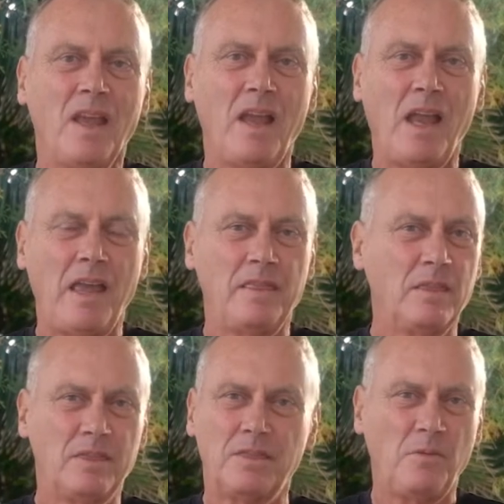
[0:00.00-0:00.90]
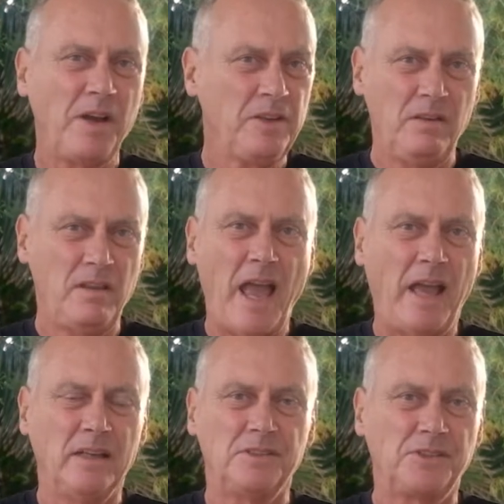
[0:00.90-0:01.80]
And the way you do
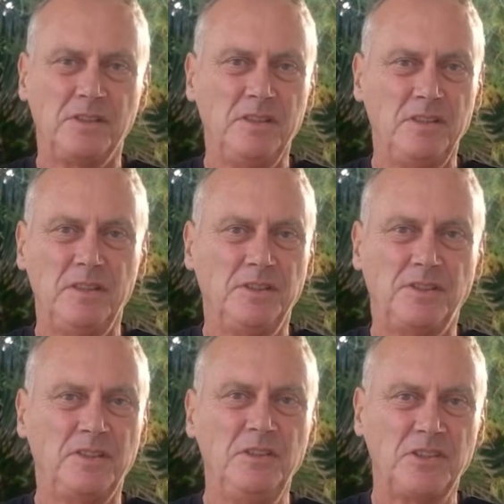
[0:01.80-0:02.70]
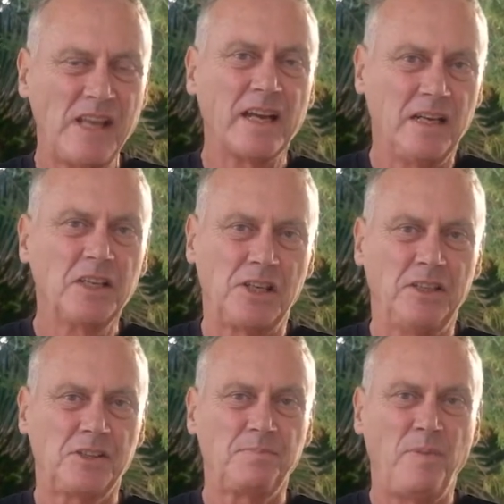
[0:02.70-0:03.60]
that is you start initially
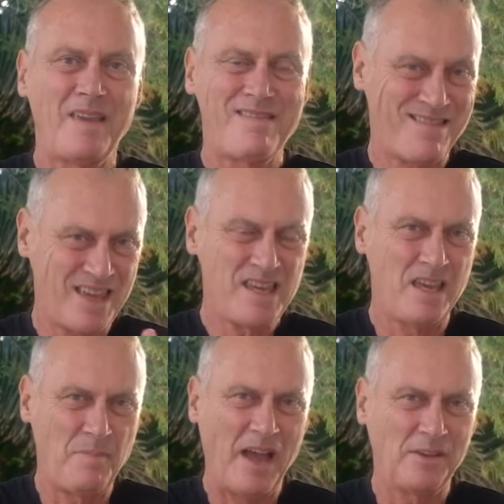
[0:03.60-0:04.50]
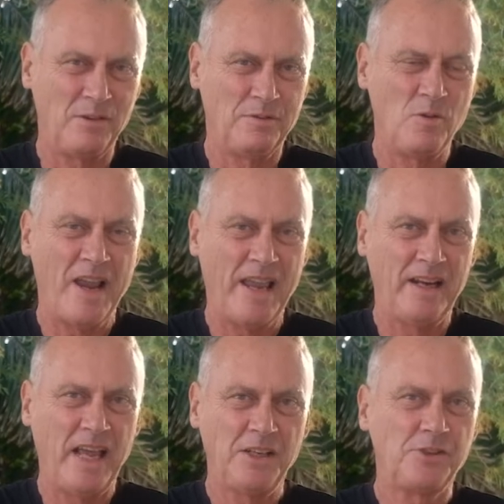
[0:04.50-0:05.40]
just by thinking about your forehand.
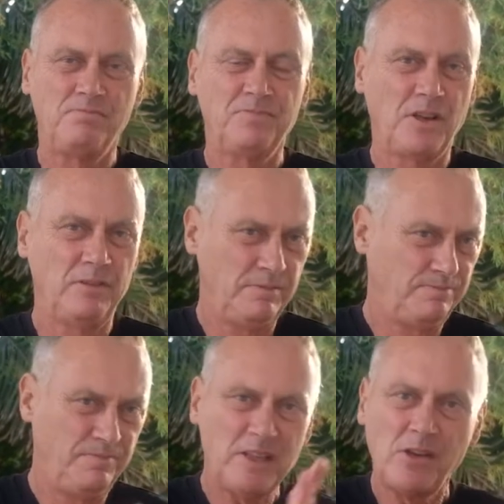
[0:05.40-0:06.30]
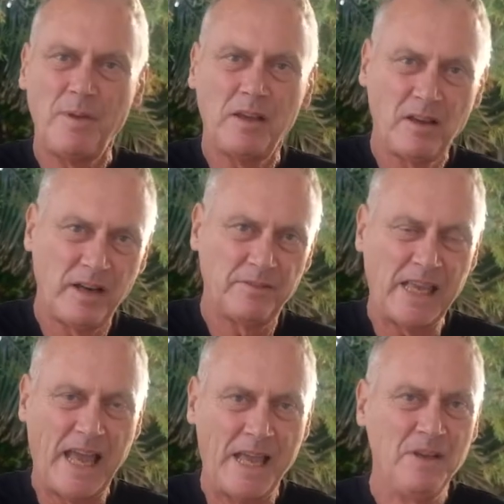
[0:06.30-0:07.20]
Next time you go and have a
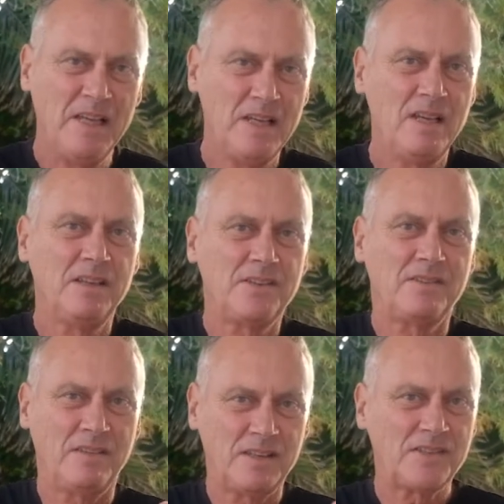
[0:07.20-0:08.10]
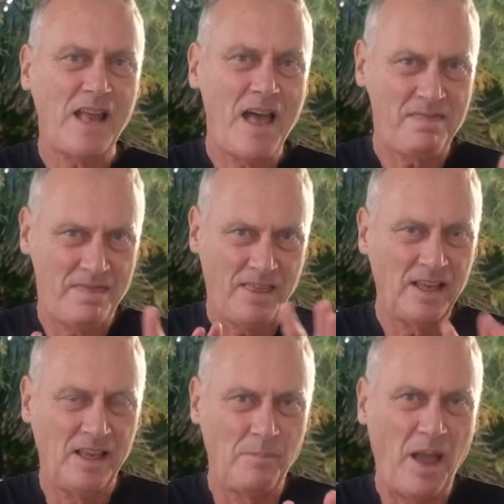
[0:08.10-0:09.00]
game, start
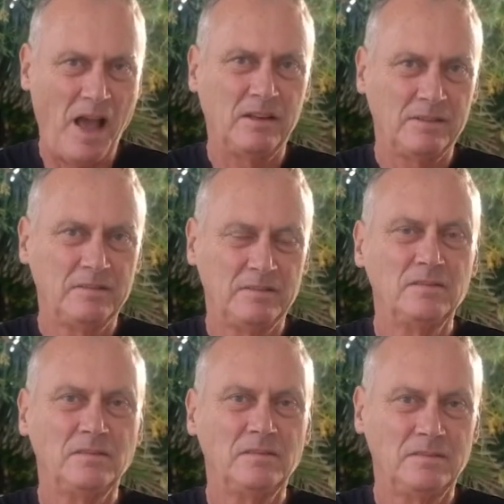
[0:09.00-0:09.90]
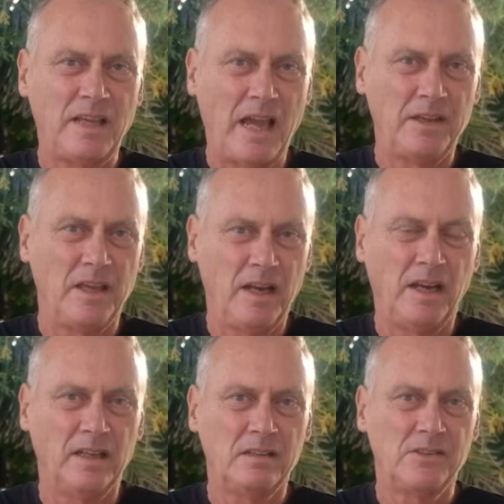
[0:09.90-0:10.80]
thinking about how you're hitting
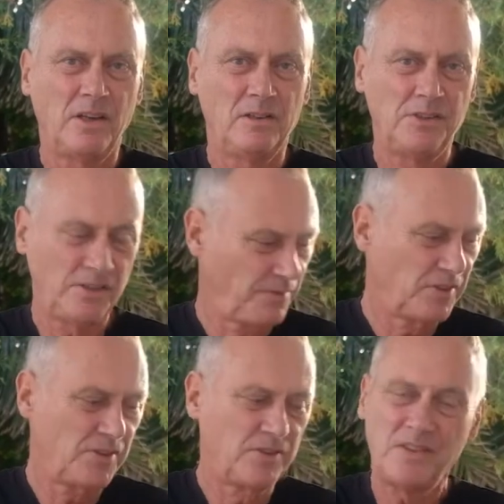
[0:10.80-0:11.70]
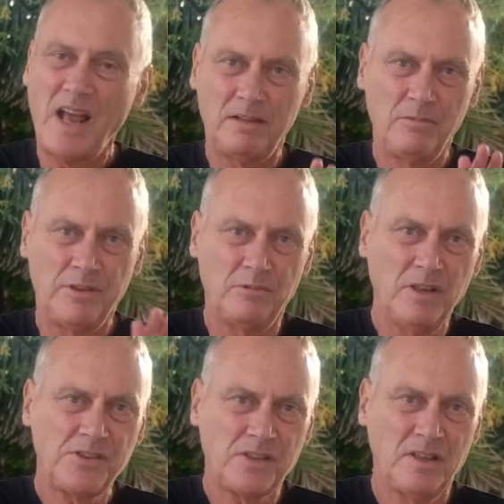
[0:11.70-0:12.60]
it. So just for instance, start with your wrist